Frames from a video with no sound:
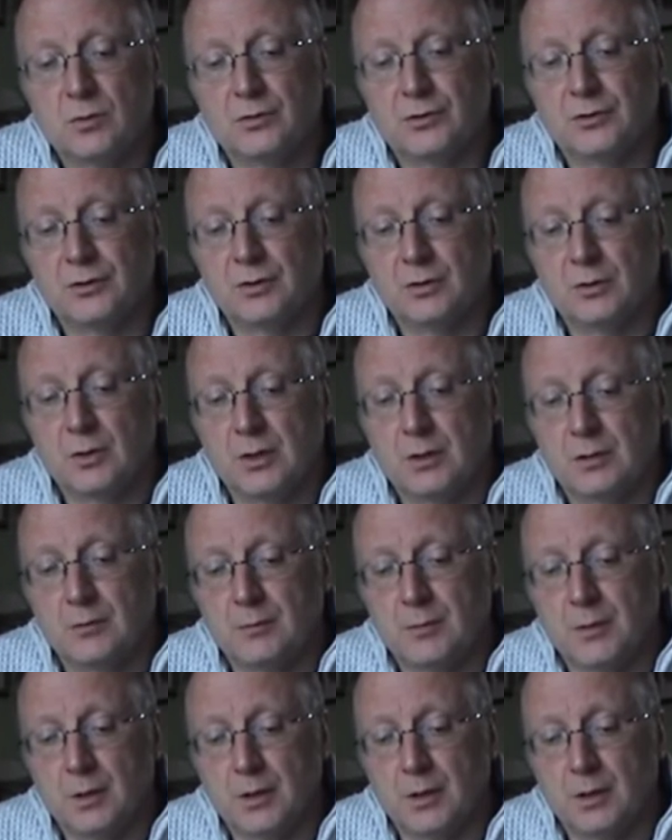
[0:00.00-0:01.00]
do
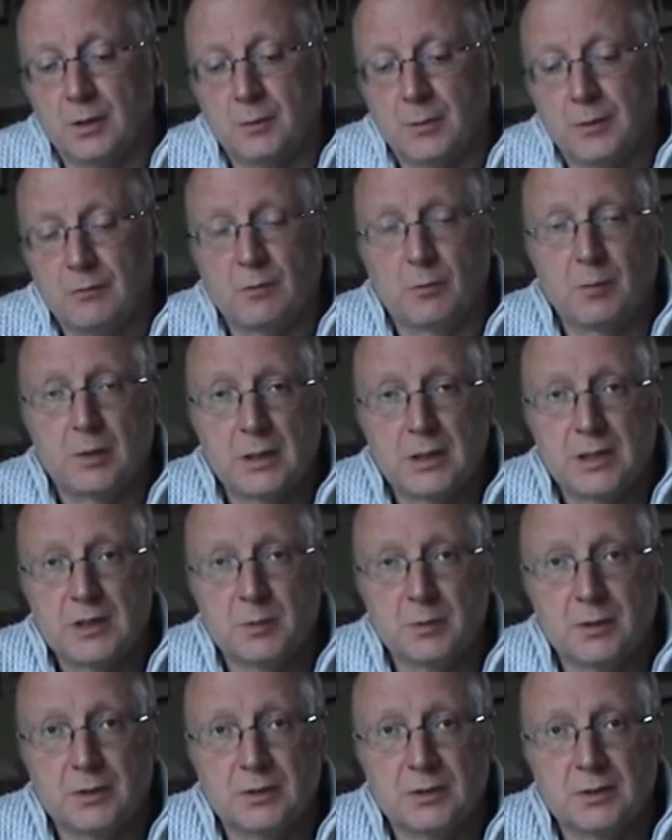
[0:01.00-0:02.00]
a
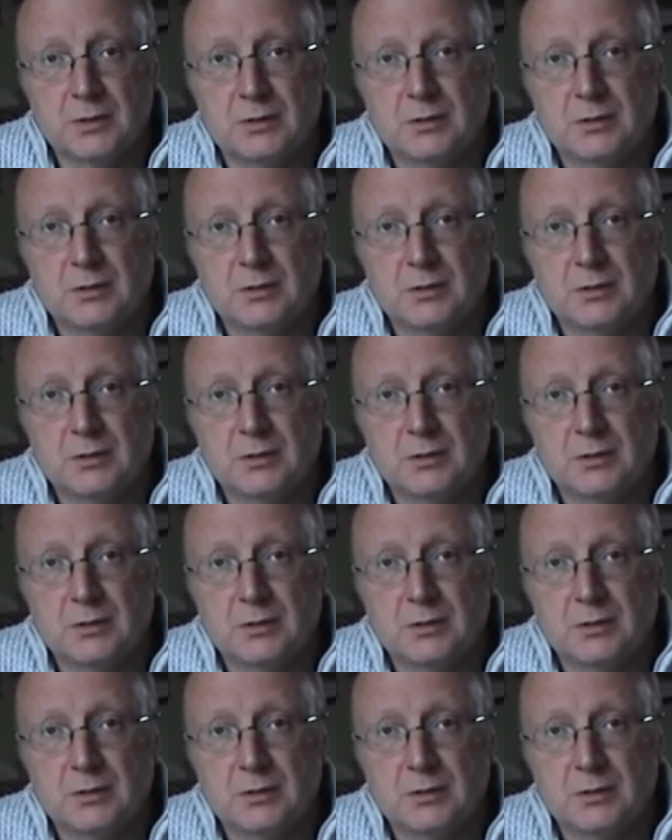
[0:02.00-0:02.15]
replacement